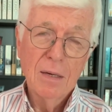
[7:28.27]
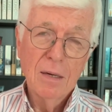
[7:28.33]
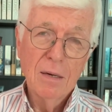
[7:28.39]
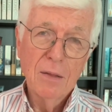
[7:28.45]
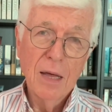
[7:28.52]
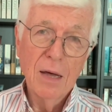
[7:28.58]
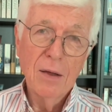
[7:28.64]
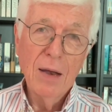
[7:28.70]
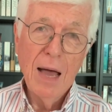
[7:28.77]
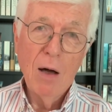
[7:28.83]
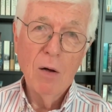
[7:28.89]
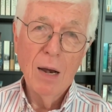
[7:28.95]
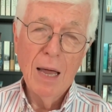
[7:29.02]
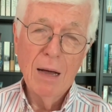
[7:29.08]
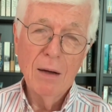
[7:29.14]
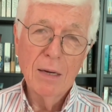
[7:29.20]
They are now
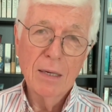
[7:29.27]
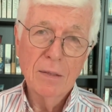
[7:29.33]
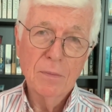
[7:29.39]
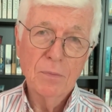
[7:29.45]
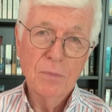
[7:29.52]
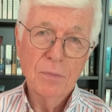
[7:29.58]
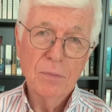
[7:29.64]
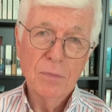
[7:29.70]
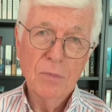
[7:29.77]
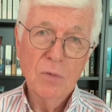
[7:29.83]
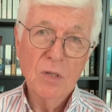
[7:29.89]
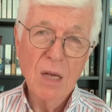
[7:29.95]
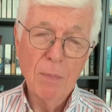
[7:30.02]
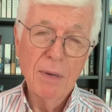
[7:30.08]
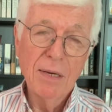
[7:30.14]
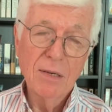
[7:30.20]
allowing
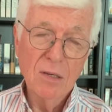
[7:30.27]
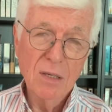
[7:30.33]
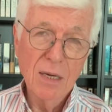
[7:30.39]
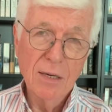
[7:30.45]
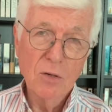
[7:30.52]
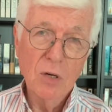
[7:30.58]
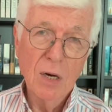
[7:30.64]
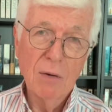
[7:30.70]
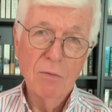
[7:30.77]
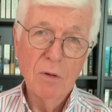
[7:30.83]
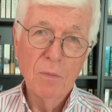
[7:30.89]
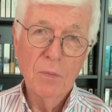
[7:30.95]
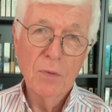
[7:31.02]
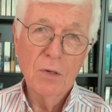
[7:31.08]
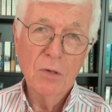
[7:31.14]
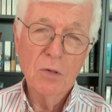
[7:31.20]
some interstate travel,
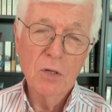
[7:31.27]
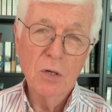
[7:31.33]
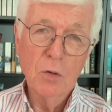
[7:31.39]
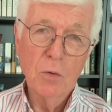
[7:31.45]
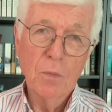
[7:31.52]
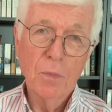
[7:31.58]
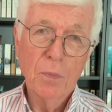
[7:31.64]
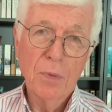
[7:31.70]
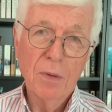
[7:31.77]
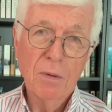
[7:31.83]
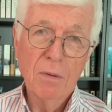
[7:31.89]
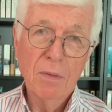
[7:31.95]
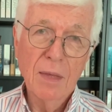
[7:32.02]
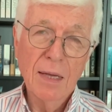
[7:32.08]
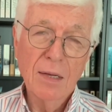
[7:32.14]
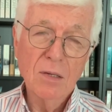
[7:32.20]
so
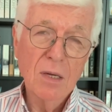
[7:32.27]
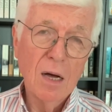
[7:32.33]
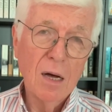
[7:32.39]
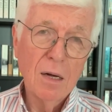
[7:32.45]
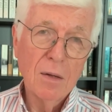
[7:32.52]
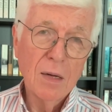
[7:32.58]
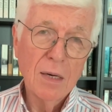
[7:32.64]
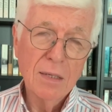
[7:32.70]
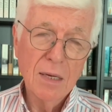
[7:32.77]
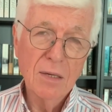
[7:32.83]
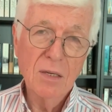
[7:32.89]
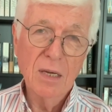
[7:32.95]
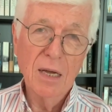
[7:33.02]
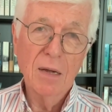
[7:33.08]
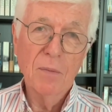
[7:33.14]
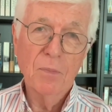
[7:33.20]
things are, as I
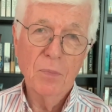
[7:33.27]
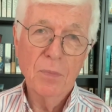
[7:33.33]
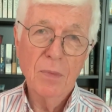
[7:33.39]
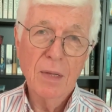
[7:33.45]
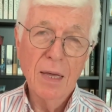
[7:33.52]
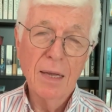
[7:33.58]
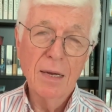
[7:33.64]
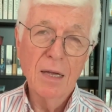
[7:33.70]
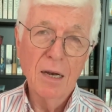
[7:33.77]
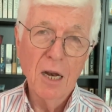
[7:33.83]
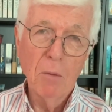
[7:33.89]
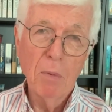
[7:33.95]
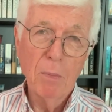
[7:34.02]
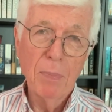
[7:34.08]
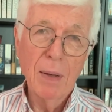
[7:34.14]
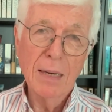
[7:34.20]
say, getting a little
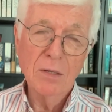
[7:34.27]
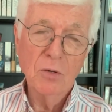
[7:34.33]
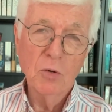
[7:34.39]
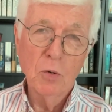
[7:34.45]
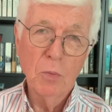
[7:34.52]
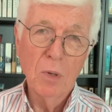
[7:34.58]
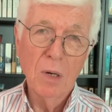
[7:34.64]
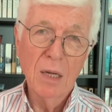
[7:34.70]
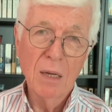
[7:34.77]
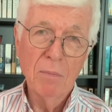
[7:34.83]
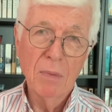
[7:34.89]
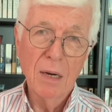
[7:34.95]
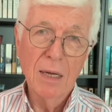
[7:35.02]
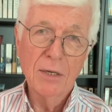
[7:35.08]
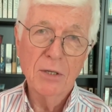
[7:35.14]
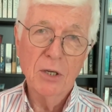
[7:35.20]
bit back to normal in
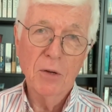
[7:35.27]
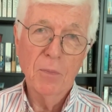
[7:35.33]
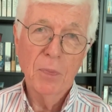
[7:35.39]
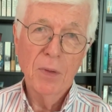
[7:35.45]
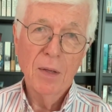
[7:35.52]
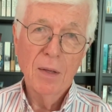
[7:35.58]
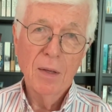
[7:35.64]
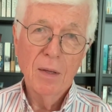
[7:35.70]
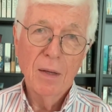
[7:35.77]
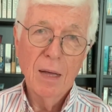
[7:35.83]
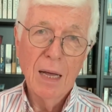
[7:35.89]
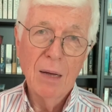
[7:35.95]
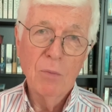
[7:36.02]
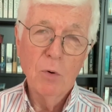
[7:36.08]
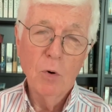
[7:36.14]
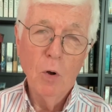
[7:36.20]
Malaysia,
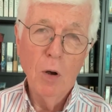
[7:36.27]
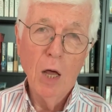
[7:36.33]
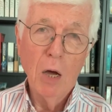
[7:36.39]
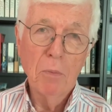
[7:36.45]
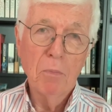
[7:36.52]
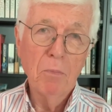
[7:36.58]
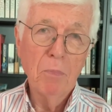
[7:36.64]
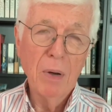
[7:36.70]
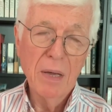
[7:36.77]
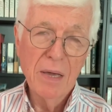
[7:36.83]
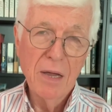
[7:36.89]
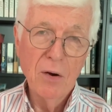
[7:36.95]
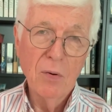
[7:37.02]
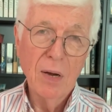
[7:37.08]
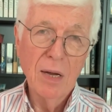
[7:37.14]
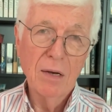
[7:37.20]
and we're all hoping by
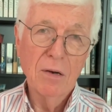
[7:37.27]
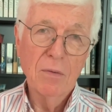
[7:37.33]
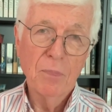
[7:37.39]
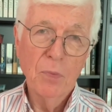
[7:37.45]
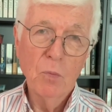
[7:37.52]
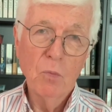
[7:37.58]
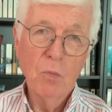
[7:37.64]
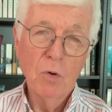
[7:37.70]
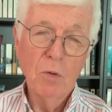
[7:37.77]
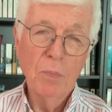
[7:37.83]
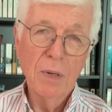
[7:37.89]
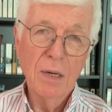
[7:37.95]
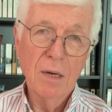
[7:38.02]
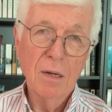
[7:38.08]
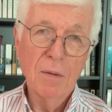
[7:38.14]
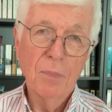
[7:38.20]
year end we'll be
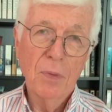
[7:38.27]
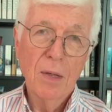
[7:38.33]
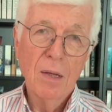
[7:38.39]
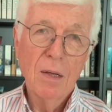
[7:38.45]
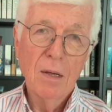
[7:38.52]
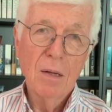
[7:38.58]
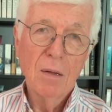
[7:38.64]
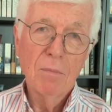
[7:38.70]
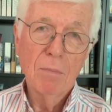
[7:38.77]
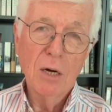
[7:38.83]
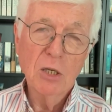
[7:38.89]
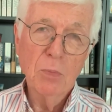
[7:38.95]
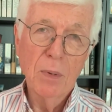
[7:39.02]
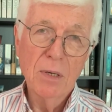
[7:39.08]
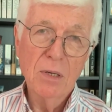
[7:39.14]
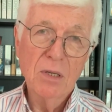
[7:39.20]
in a
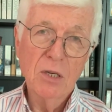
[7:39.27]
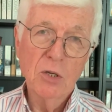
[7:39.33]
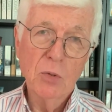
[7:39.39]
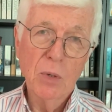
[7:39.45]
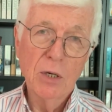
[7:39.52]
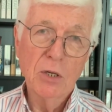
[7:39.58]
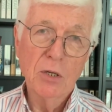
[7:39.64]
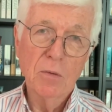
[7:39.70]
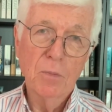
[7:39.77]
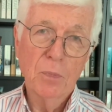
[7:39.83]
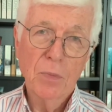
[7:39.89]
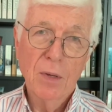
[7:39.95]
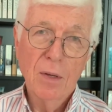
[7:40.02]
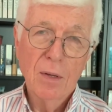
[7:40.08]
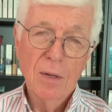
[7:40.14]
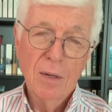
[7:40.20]
much better situation,
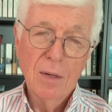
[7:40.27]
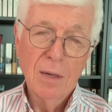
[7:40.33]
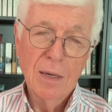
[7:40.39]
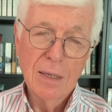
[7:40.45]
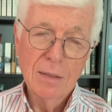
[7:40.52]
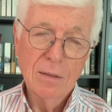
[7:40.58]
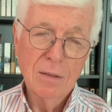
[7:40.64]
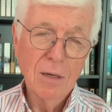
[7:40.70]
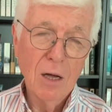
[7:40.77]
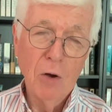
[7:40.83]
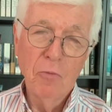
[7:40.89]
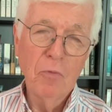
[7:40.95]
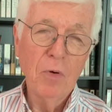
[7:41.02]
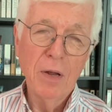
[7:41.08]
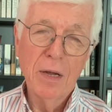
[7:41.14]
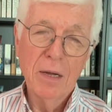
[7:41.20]
and
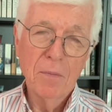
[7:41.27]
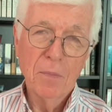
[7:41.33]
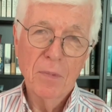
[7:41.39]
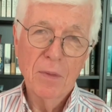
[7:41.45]
hopefully